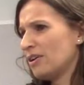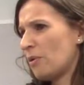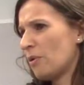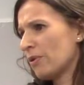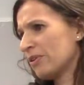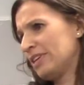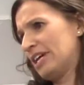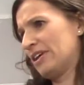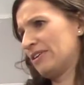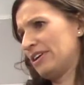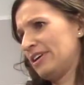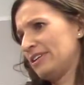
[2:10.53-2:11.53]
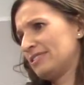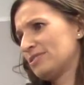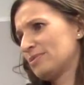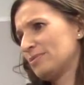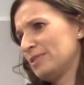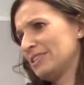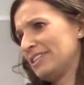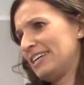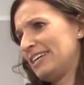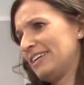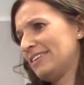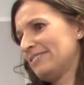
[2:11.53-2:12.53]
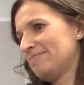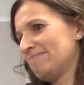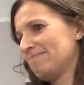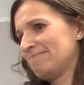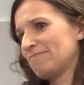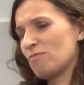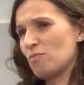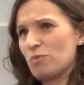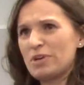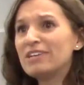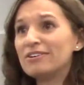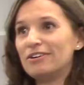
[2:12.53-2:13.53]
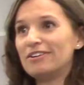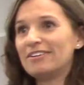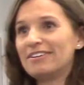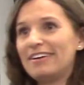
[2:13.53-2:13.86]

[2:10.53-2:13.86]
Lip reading: ordinary, it's really real.